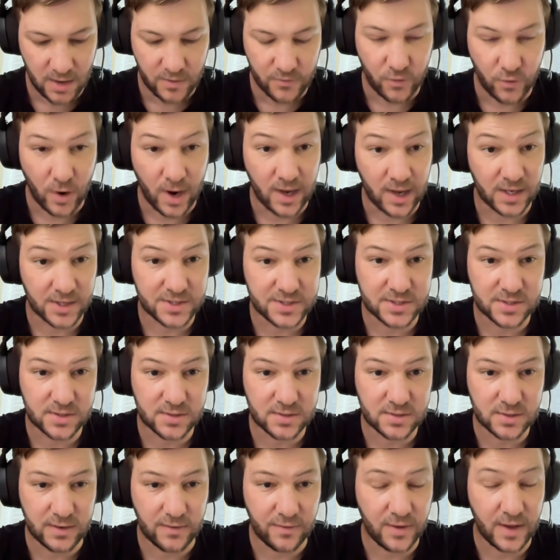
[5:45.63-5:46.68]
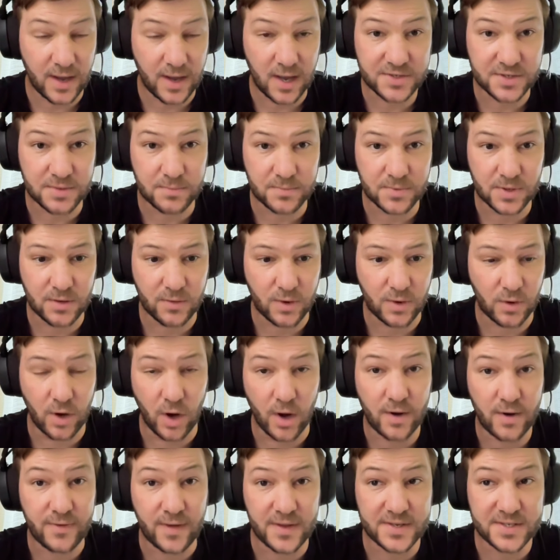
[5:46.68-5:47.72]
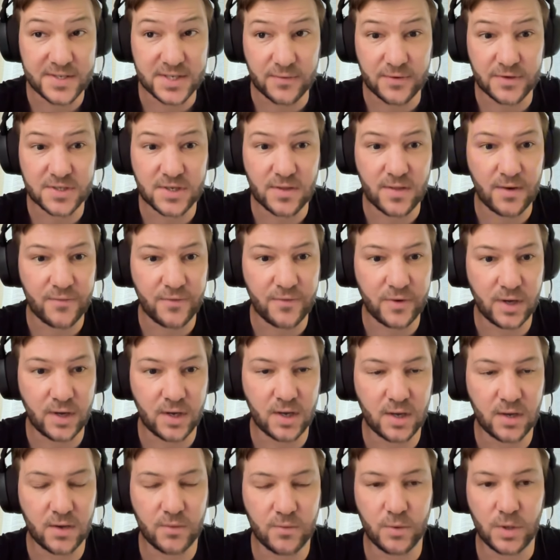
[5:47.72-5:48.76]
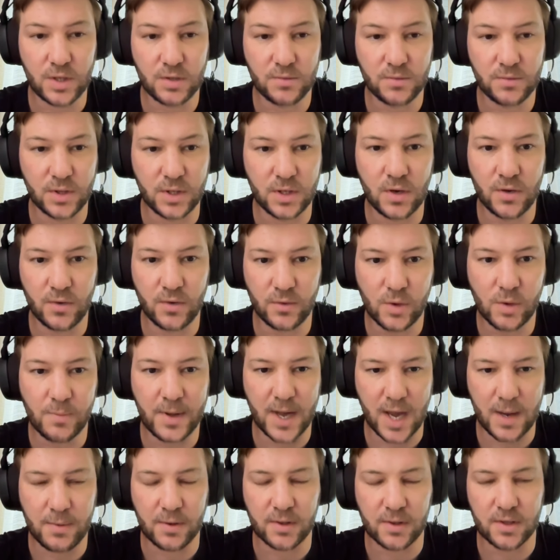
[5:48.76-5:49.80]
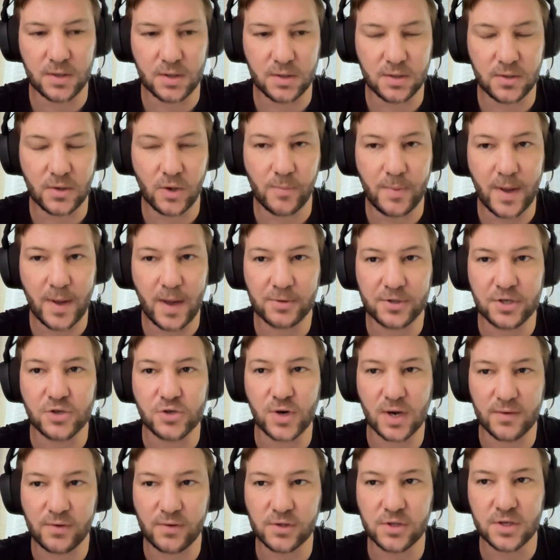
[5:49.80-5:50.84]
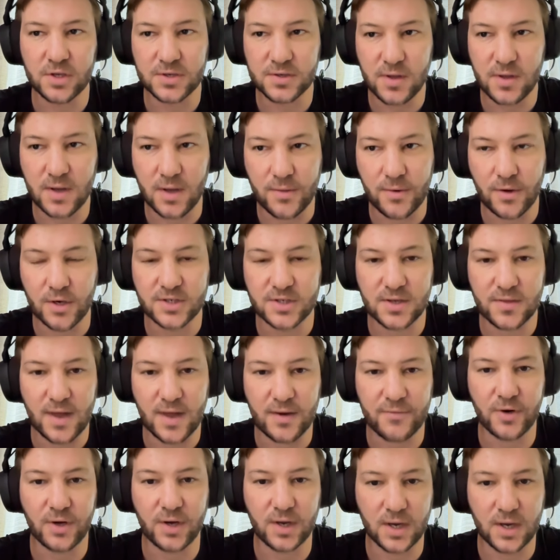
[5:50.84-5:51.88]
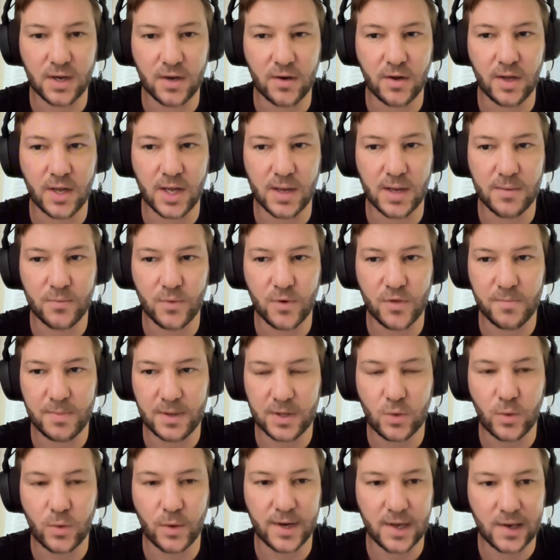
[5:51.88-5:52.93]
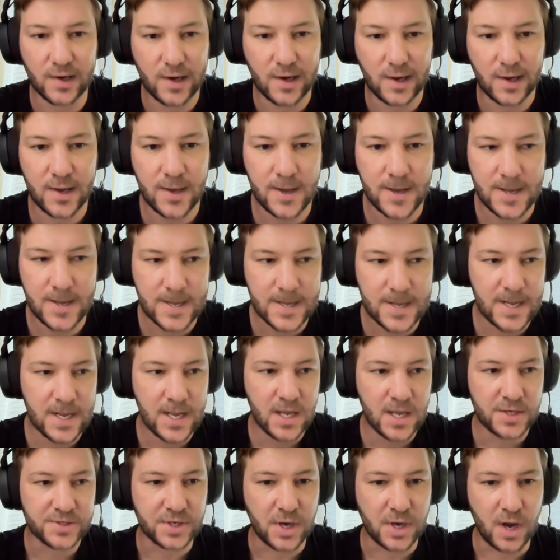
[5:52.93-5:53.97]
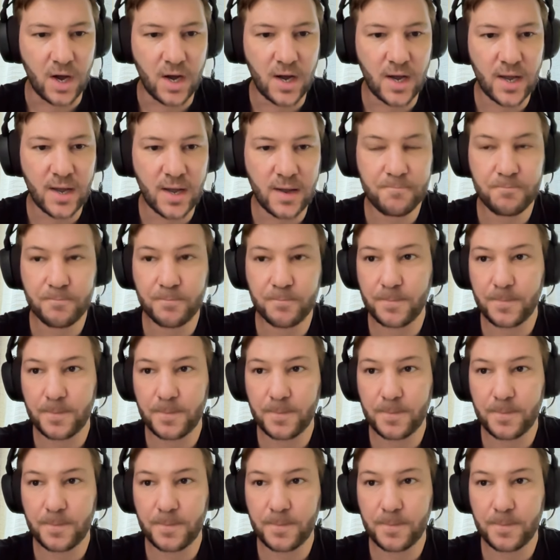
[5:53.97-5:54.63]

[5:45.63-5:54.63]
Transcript: For else, everything else, and a lot of other stuff in South Africa, you'll be able to travel to through South Africa with Bitcoin only. So I